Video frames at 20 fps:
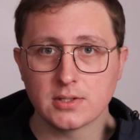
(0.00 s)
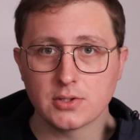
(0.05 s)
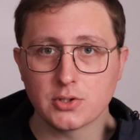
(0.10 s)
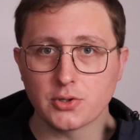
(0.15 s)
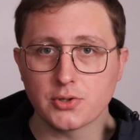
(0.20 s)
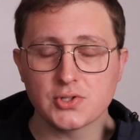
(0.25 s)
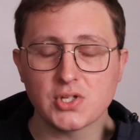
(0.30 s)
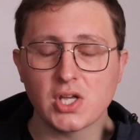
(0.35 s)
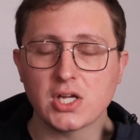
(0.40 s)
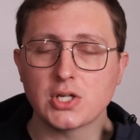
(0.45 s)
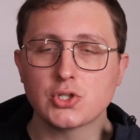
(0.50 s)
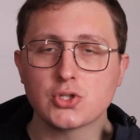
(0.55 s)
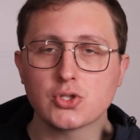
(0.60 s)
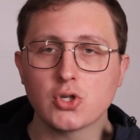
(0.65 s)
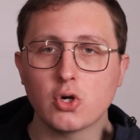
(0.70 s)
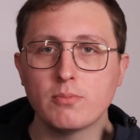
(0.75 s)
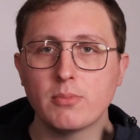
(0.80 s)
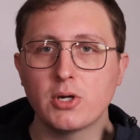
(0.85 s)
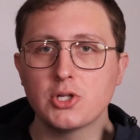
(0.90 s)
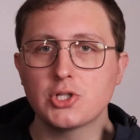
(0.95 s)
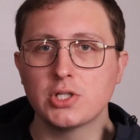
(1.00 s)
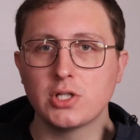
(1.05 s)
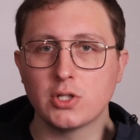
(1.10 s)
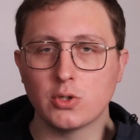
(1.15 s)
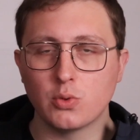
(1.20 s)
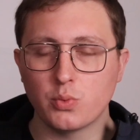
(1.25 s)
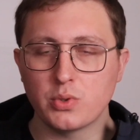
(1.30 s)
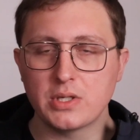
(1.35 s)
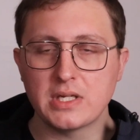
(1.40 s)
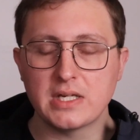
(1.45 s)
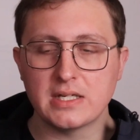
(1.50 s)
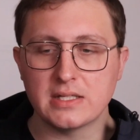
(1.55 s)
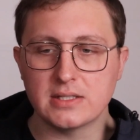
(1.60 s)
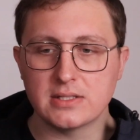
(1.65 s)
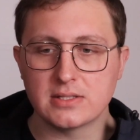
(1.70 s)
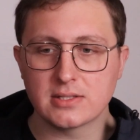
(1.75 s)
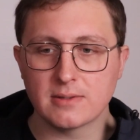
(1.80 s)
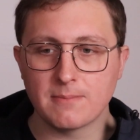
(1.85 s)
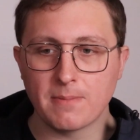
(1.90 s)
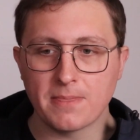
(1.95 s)
There's like so much in the
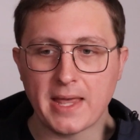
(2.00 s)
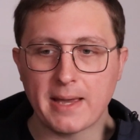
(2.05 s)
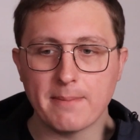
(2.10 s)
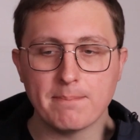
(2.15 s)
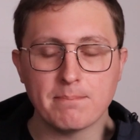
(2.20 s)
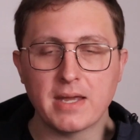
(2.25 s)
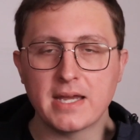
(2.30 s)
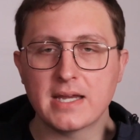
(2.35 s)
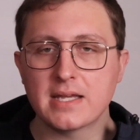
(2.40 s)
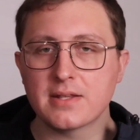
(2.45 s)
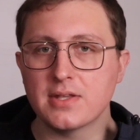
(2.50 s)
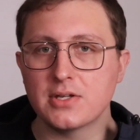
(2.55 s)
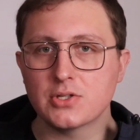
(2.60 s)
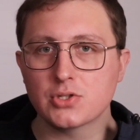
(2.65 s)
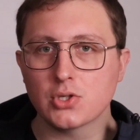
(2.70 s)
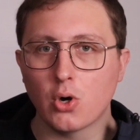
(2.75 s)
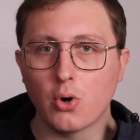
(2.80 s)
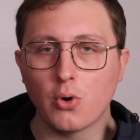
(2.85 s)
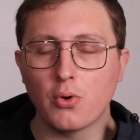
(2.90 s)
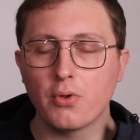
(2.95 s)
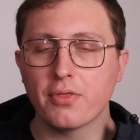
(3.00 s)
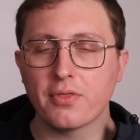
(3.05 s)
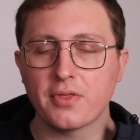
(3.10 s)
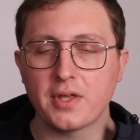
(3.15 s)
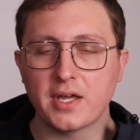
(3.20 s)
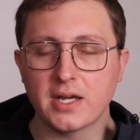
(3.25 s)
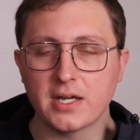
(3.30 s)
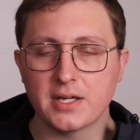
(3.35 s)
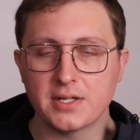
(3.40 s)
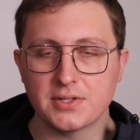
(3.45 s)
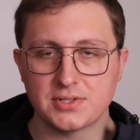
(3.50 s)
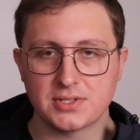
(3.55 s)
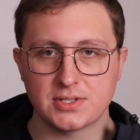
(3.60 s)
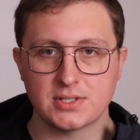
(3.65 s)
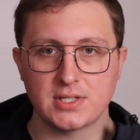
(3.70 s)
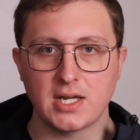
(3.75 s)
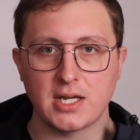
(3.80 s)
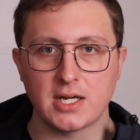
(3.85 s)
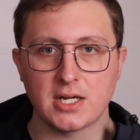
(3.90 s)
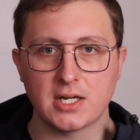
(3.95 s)
weeds that make this whole thing
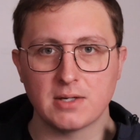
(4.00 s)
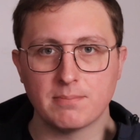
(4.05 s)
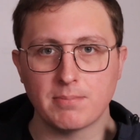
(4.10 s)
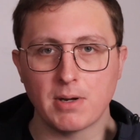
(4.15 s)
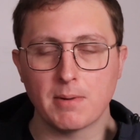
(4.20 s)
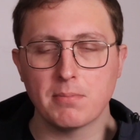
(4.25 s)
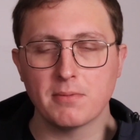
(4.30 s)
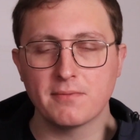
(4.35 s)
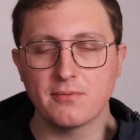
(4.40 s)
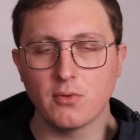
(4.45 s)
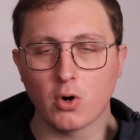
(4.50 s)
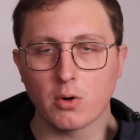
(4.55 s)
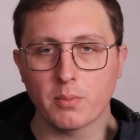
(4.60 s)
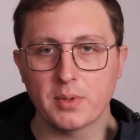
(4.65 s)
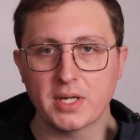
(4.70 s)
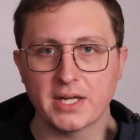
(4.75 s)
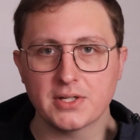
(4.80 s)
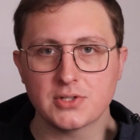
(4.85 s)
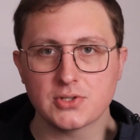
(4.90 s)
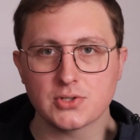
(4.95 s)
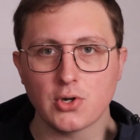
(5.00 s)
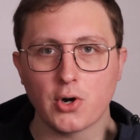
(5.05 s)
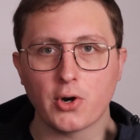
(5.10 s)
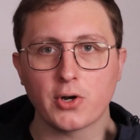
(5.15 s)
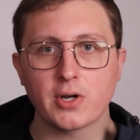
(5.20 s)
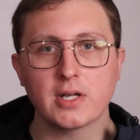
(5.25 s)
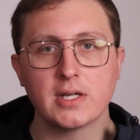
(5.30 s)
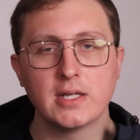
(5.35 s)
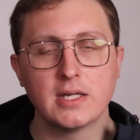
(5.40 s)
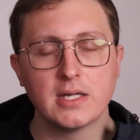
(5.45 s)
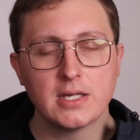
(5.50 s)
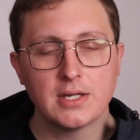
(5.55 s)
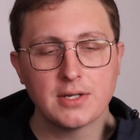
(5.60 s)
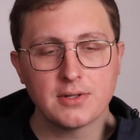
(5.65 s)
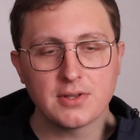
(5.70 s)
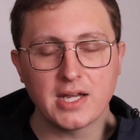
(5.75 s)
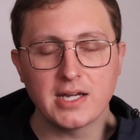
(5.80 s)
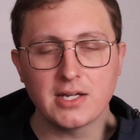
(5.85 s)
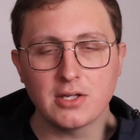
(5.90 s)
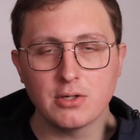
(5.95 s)
stink. But before we get started,
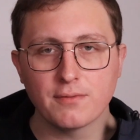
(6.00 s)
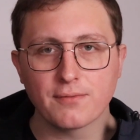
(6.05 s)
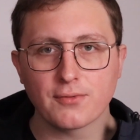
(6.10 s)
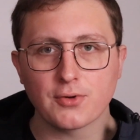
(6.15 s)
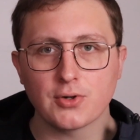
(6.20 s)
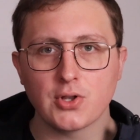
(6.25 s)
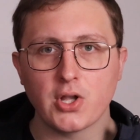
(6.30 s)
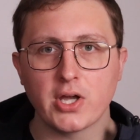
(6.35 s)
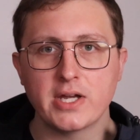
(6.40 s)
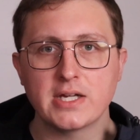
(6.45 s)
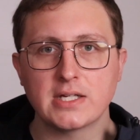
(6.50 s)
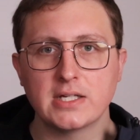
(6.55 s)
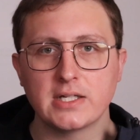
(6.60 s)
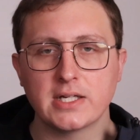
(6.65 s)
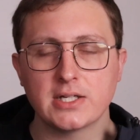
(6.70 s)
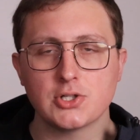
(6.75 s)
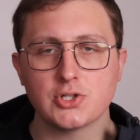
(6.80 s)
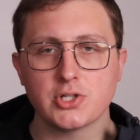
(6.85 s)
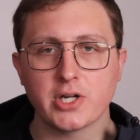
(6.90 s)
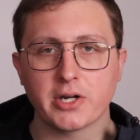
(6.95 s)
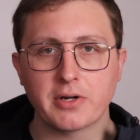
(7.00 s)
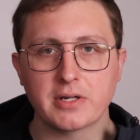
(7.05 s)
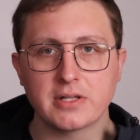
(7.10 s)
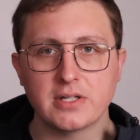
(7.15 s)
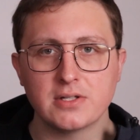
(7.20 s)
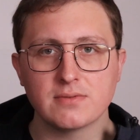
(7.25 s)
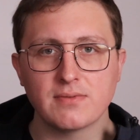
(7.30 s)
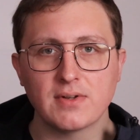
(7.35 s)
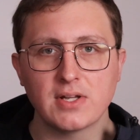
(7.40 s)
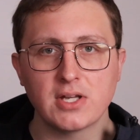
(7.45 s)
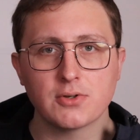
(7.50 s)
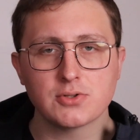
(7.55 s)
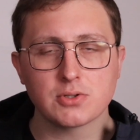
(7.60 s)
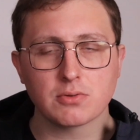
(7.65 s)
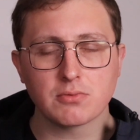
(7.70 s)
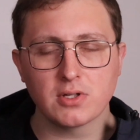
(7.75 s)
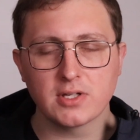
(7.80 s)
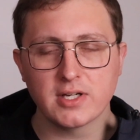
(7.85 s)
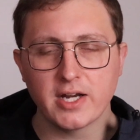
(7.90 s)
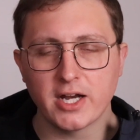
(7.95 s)
thank you for liking and sharing these videos.
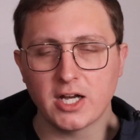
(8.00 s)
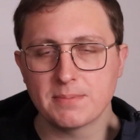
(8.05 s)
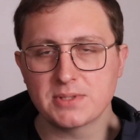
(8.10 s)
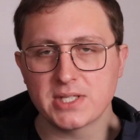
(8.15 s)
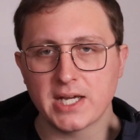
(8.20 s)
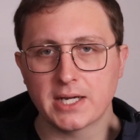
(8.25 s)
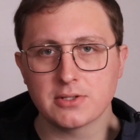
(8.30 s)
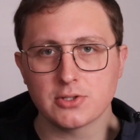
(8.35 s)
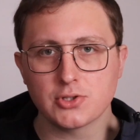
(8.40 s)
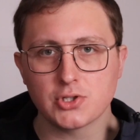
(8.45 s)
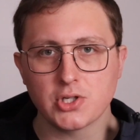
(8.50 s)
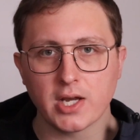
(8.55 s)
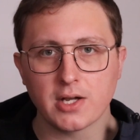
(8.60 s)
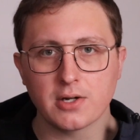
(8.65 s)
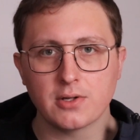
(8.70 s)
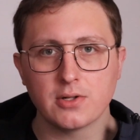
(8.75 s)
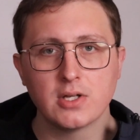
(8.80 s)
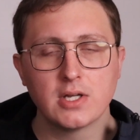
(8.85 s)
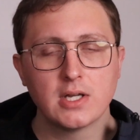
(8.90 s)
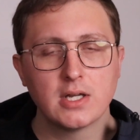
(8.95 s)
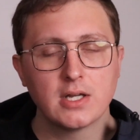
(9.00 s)
It really helps out the channel.